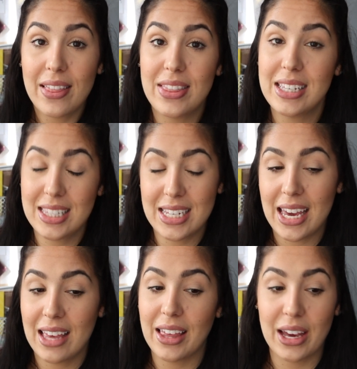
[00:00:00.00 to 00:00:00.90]
this
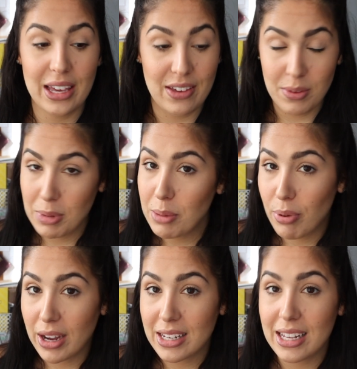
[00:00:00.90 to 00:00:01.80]
day, like even being
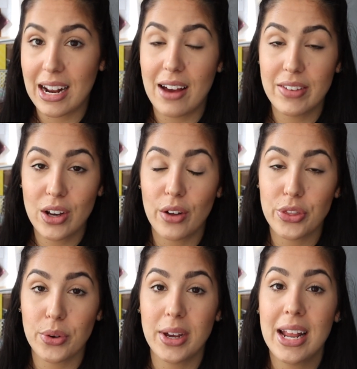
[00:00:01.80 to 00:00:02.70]
pregnant and having gone
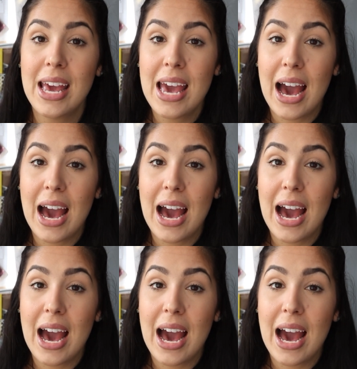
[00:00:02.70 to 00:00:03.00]
through it,